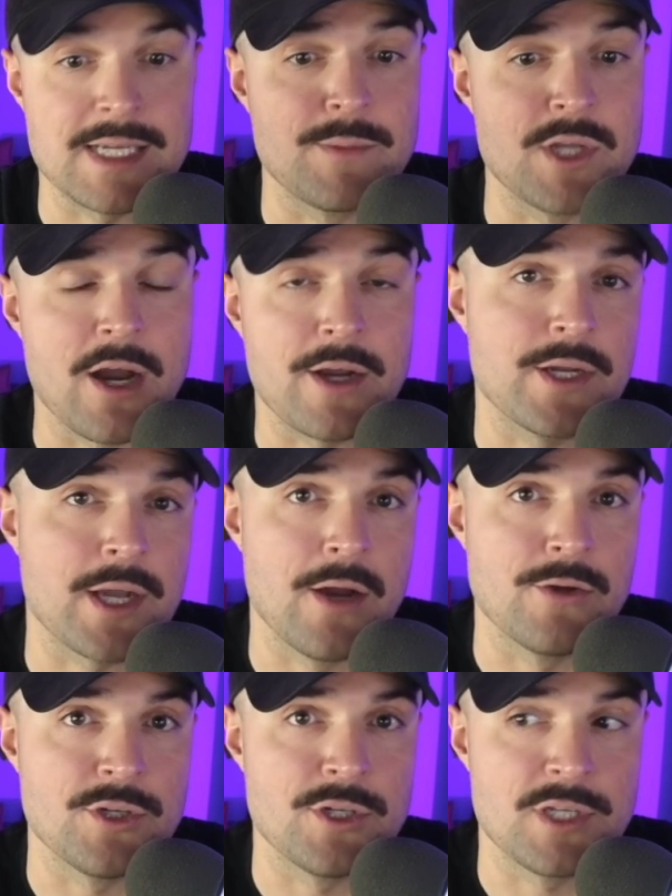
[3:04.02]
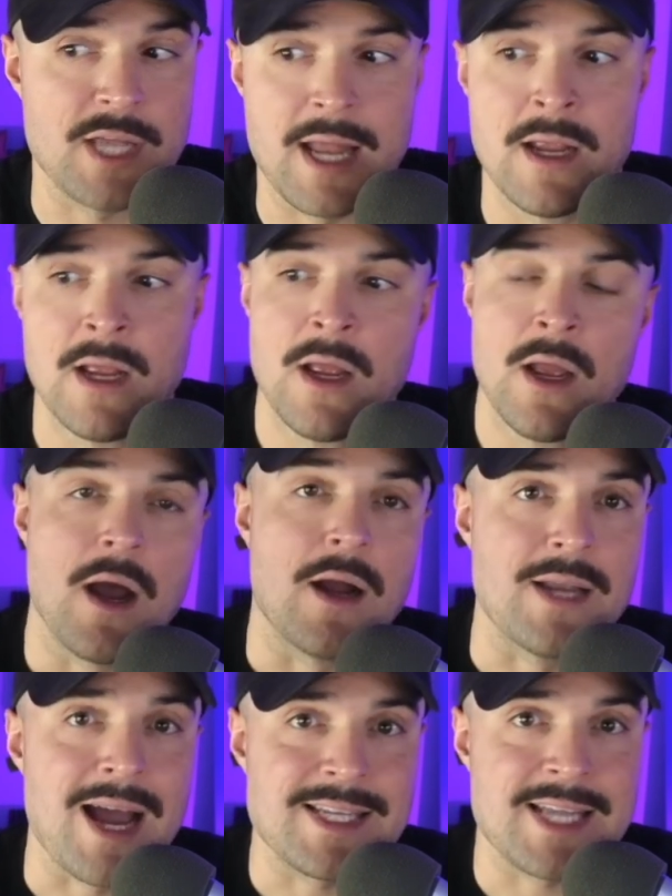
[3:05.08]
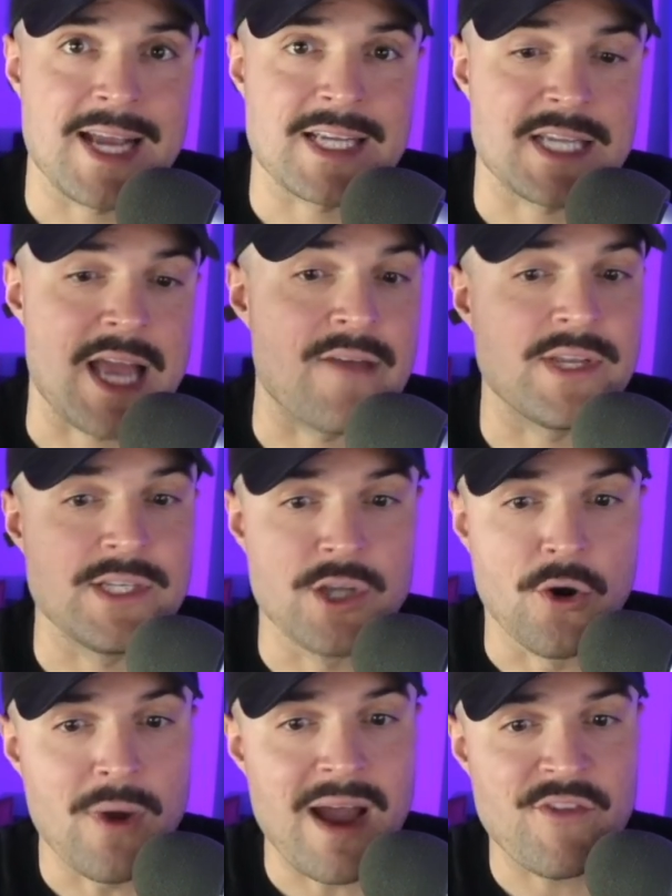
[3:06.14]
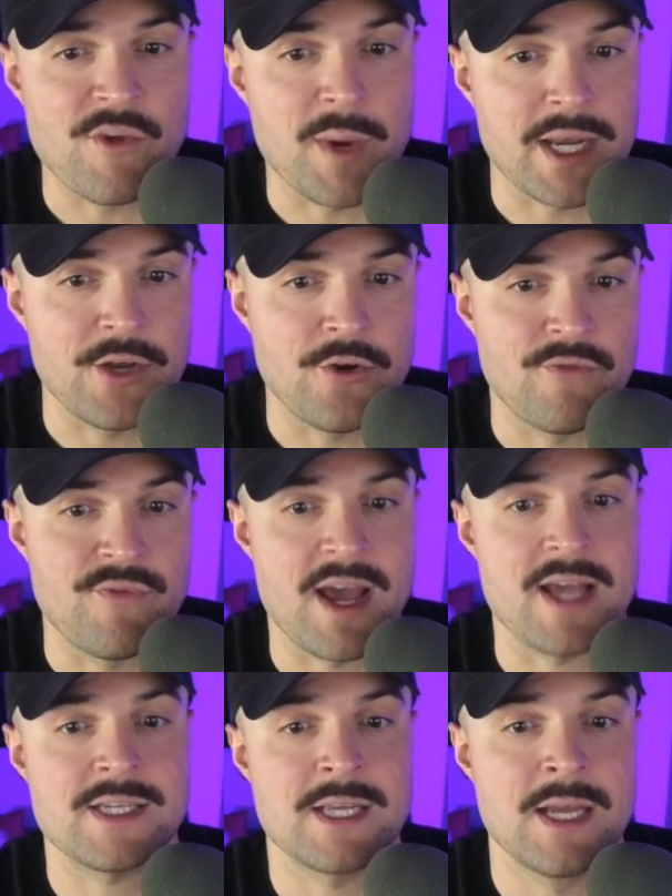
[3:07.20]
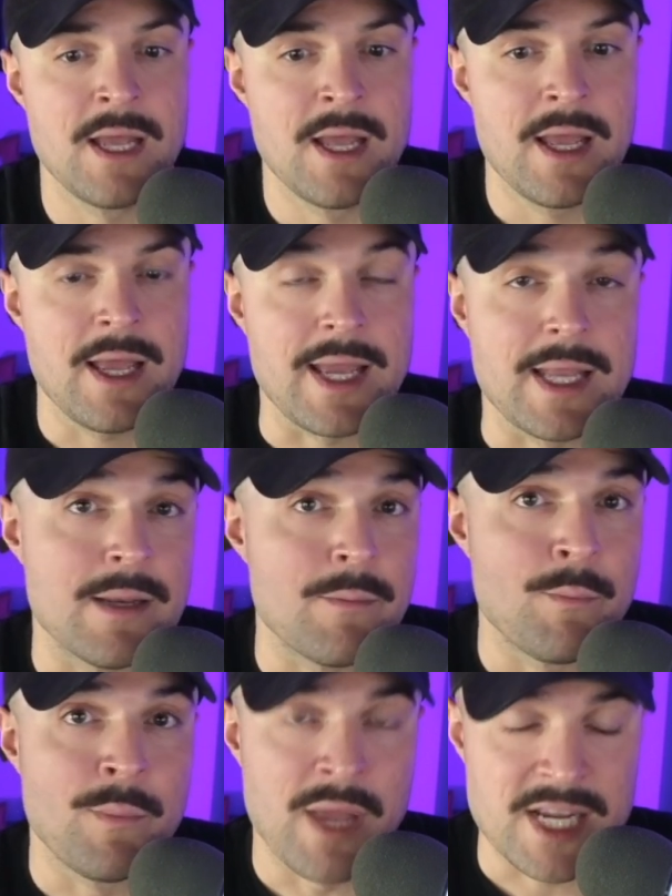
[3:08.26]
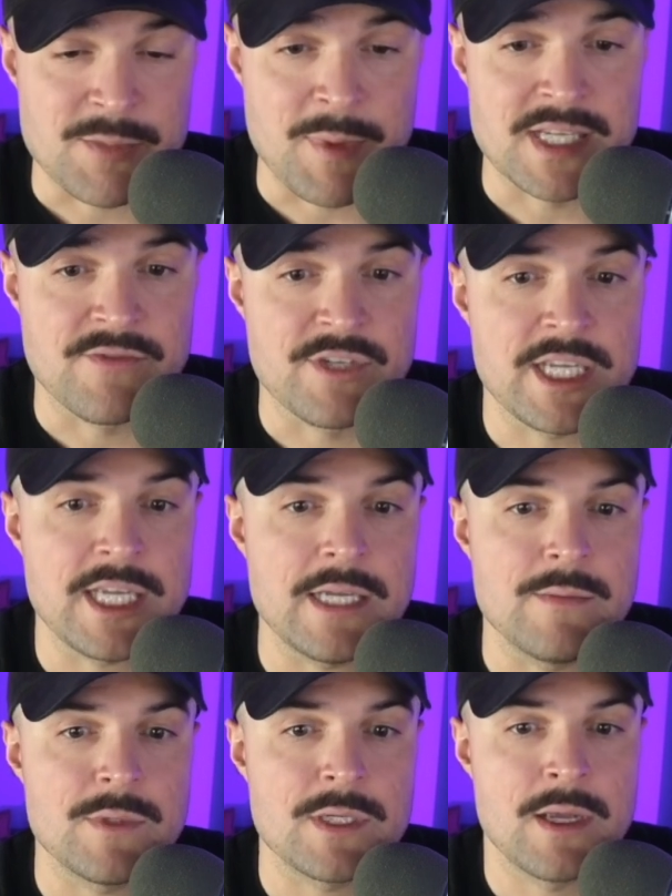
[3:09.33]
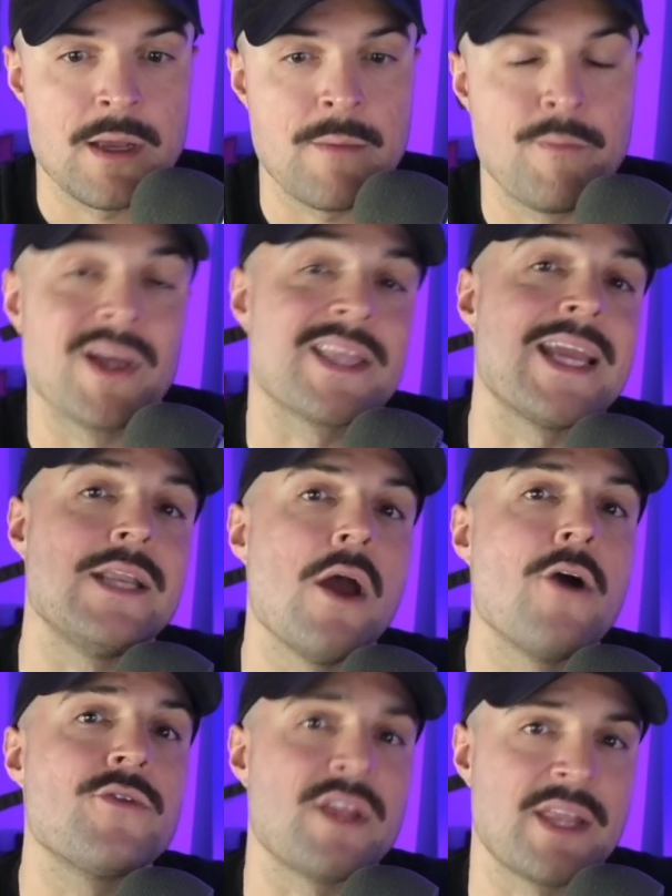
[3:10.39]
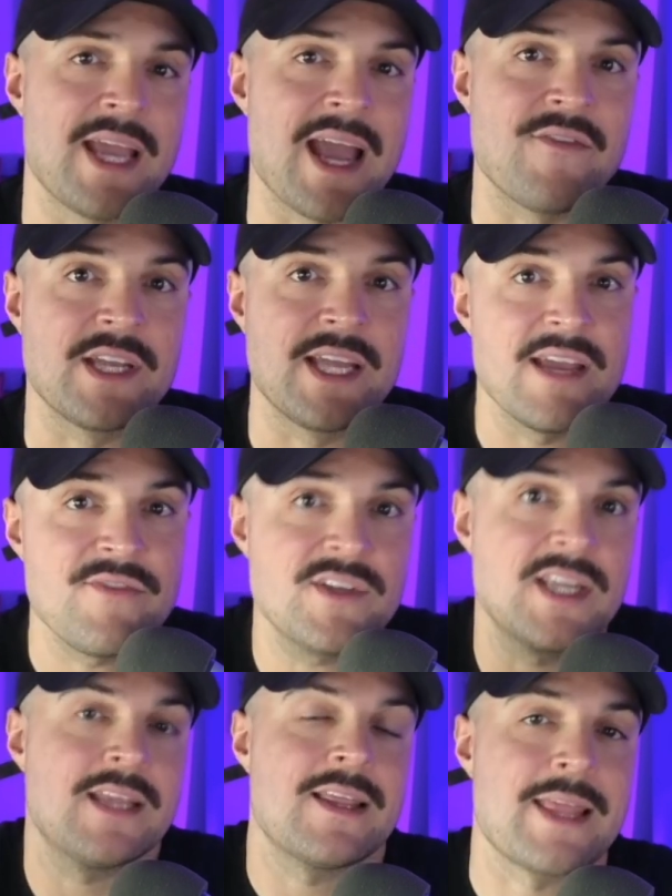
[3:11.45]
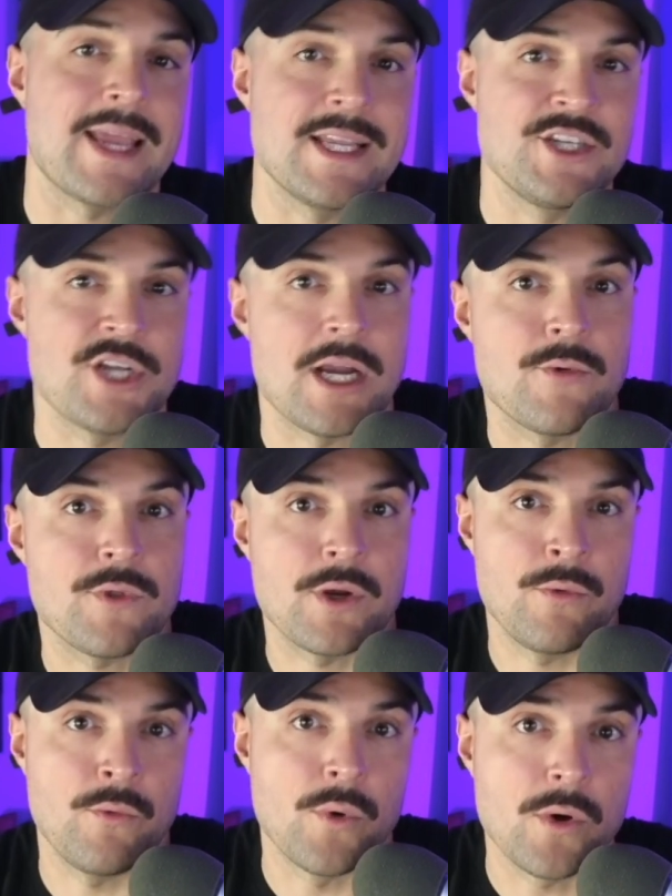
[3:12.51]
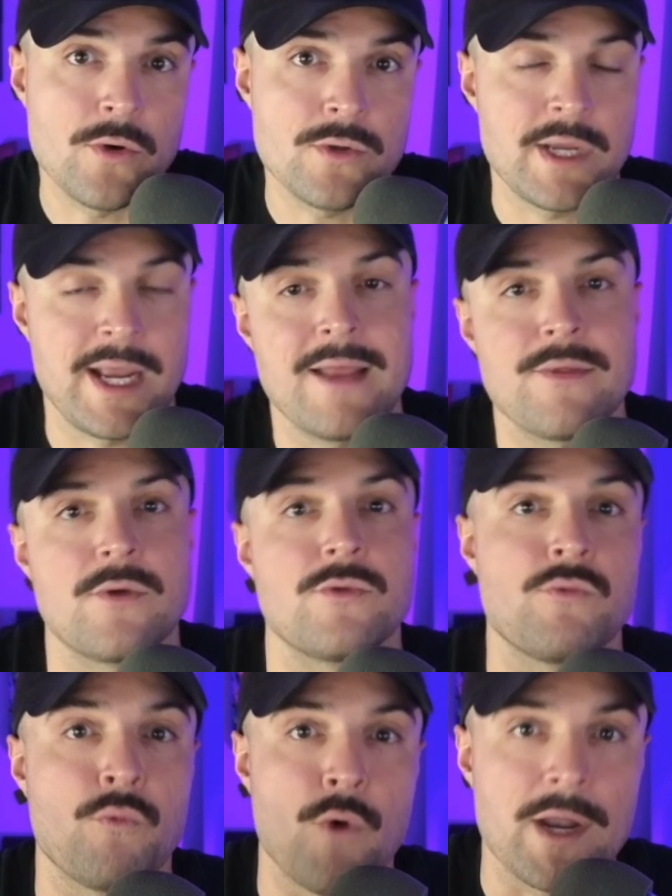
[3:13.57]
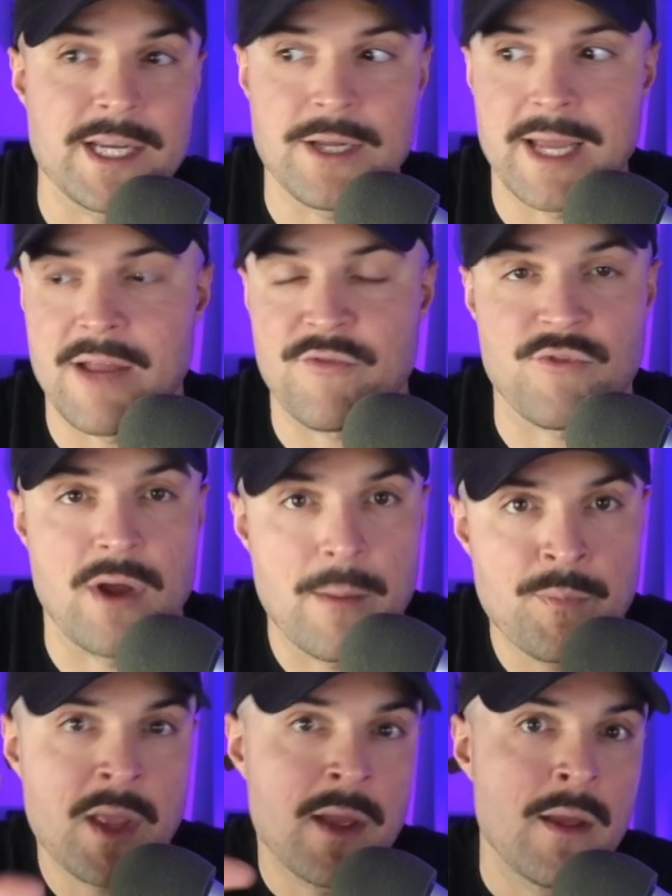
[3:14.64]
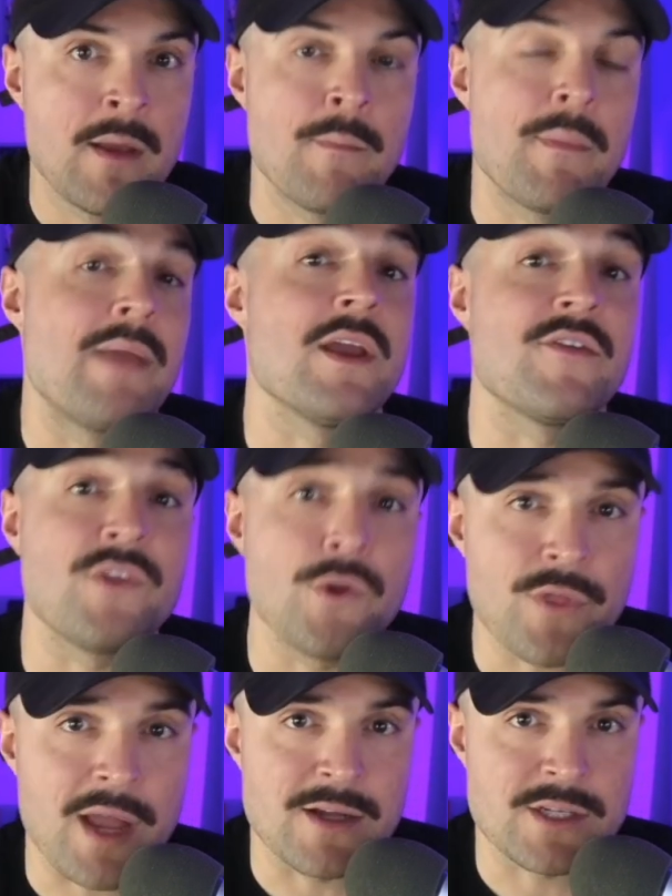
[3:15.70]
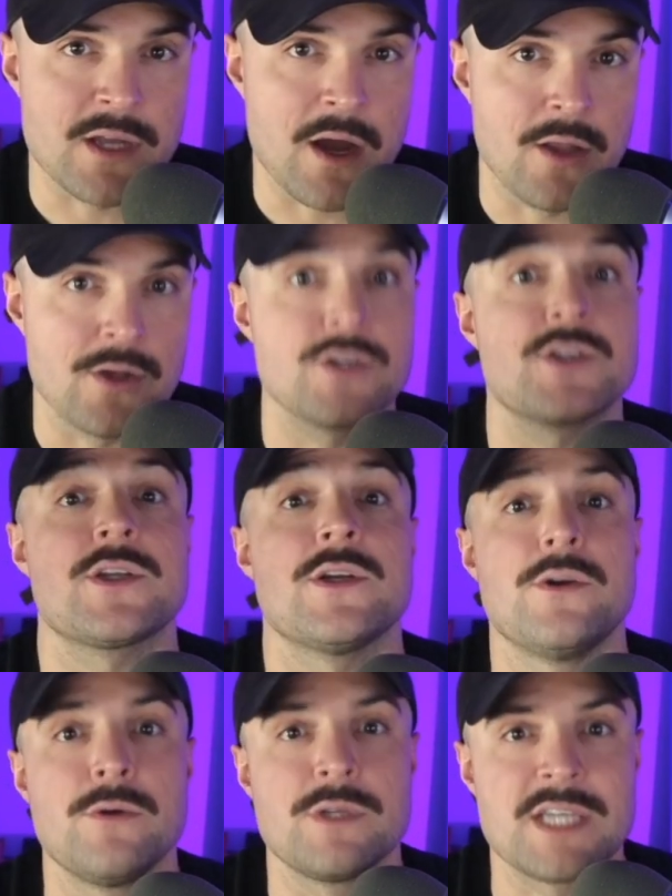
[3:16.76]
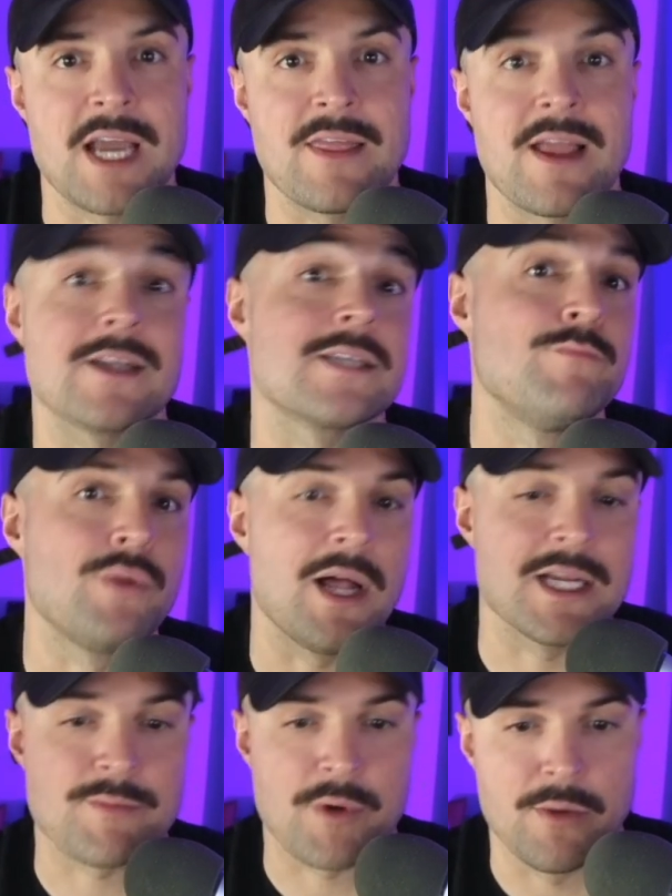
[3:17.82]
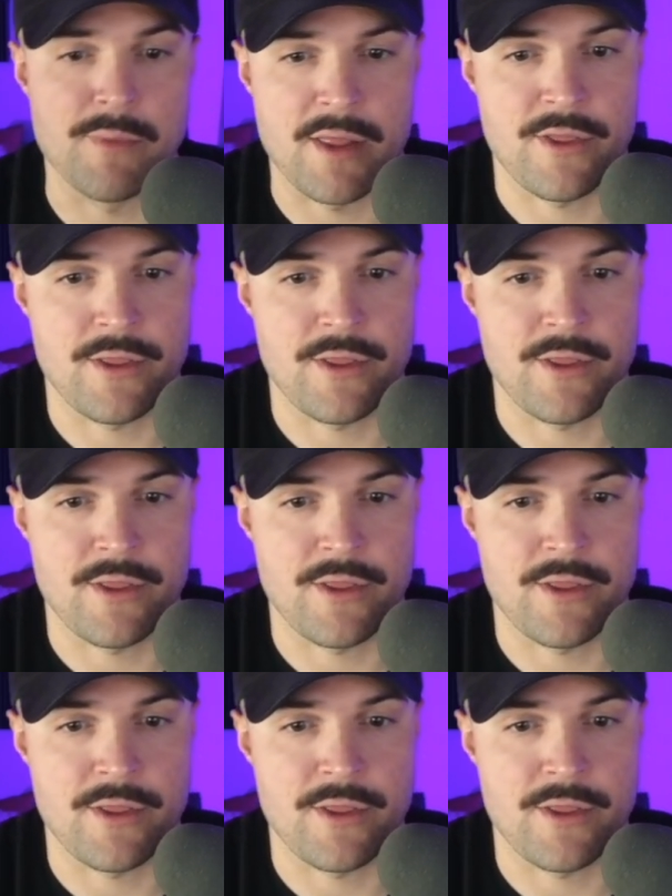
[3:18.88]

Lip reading: talking to coaches that are not tech savvy, don't have the money to invest in expensive teams, but they know that they have a gift that they can share with the world, and they're wanting to get from maybe a few $1,000s to 10,000 plus per month.